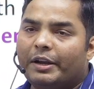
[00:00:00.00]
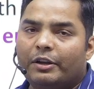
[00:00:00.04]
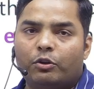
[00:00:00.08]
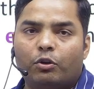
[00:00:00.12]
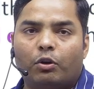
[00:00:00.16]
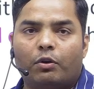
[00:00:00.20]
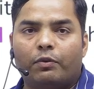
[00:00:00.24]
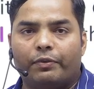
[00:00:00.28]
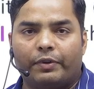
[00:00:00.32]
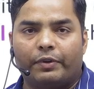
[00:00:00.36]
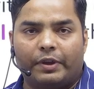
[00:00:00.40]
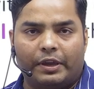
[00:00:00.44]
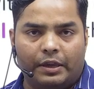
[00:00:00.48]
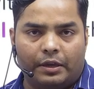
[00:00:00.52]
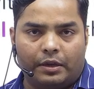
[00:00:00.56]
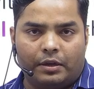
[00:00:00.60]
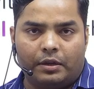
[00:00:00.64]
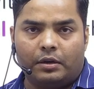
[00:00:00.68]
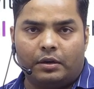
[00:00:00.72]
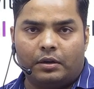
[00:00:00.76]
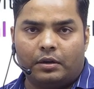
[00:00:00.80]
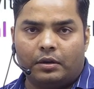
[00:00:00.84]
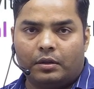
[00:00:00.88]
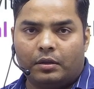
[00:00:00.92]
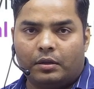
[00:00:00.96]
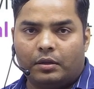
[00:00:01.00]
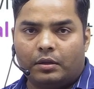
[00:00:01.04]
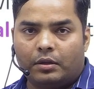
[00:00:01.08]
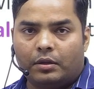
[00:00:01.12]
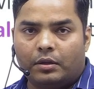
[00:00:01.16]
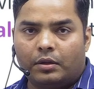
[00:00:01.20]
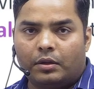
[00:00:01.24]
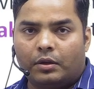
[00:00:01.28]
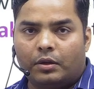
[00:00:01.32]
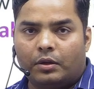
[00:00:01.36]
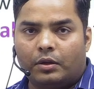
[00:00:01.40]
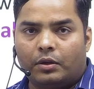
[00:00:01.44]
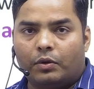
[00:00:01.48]
of air
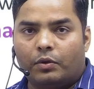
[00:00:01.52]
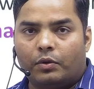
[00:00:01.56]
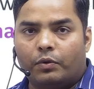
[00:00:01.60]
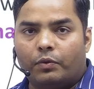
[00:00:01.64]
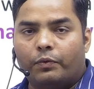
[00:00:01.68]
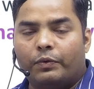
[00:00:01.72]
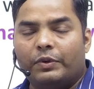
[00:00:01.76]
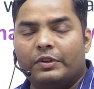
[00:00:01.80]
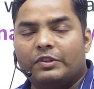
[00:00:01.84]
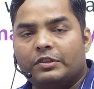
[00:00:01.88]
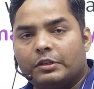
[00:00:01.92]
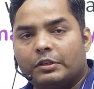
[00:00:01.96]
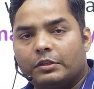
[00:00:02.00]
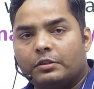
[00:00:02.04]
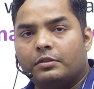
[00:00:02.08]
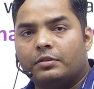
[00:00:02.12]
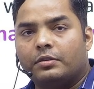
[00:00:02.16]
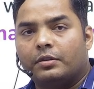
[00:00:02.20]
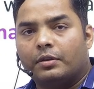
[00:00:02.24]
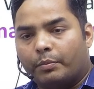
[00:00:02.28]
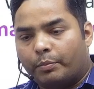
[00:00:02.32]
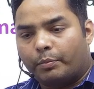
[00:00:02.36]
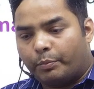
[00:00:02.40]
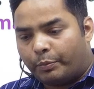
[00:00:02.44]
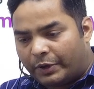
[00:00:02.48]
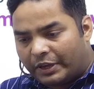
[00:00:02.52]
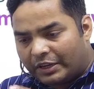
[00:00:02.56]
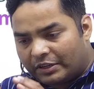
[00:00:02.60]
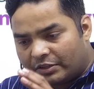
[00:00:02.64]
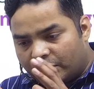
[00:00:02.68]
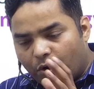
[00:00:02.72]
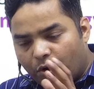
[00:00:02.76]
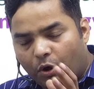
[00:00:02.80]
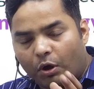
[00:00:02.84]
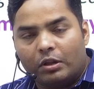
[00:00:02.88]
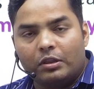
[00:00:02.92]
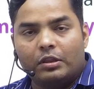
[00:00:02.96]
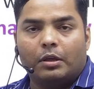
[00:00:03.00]
which is based
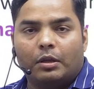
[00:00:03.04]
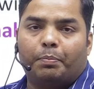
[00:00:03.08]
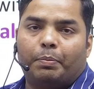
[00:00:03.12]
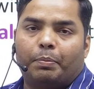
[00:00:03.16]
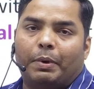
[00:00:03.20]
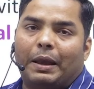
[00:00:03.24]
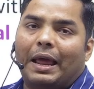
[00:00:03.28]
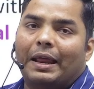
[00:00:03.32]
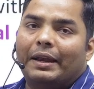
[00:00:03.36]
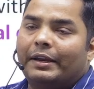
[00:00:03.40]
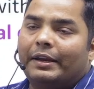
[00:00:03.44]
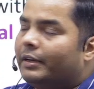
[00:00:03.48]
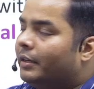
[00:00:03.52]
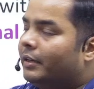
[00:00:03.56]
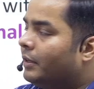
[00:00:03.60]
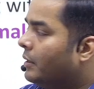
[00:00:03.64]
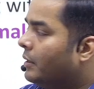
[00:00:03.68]
on the planet.